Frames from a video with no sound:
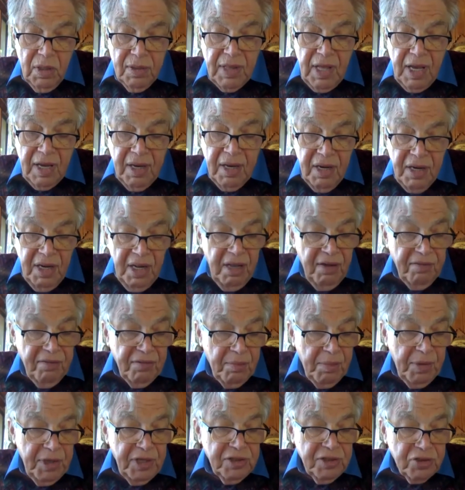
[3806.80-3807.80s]
They can
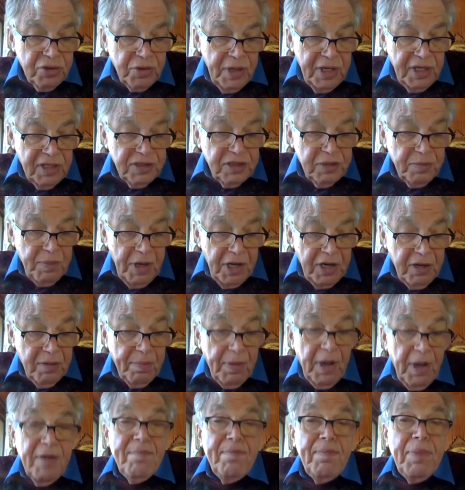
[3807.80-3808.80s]
even be
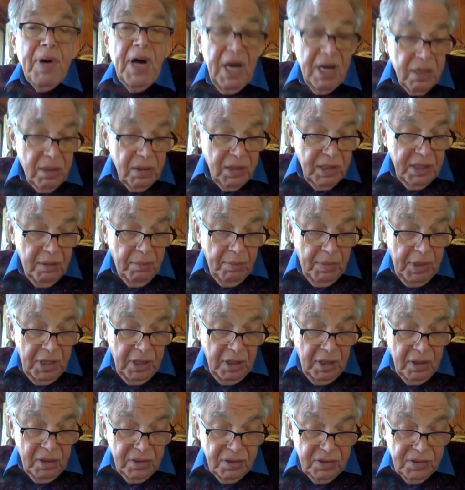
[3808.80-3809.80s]
transmitted by bodily
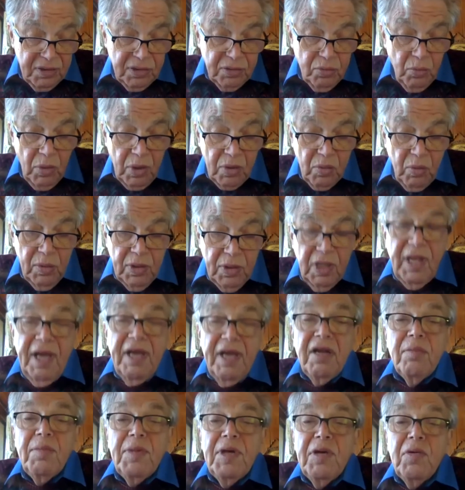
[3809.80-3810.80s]
means, what would
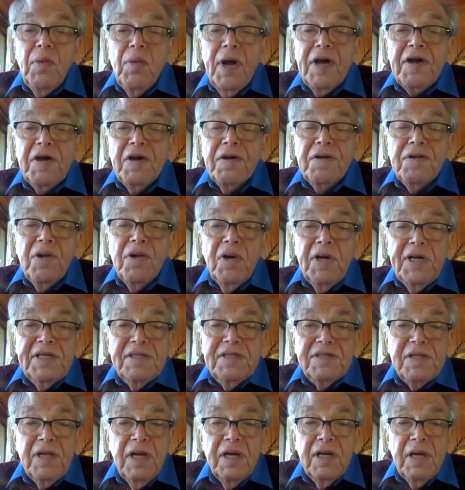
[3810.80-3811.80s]
later be
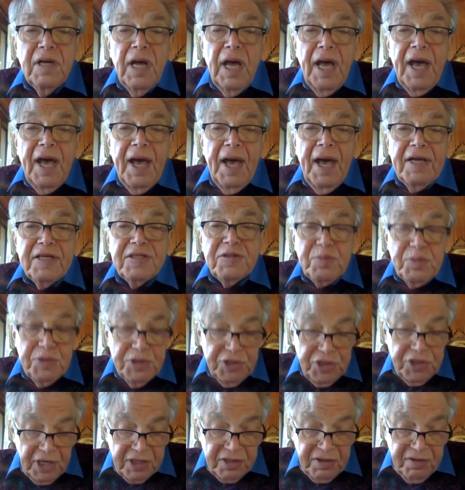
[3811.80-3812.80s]
recognized as
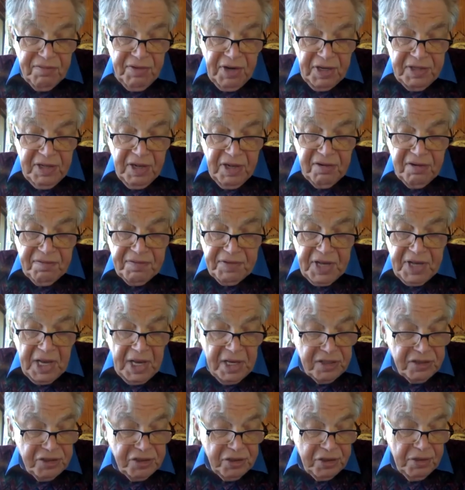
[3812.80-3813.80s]
projective
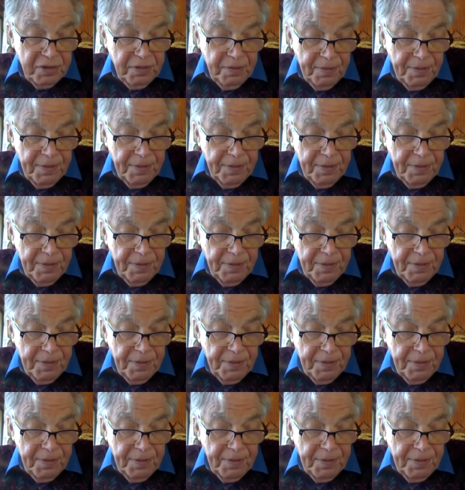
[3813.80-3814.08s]
identification.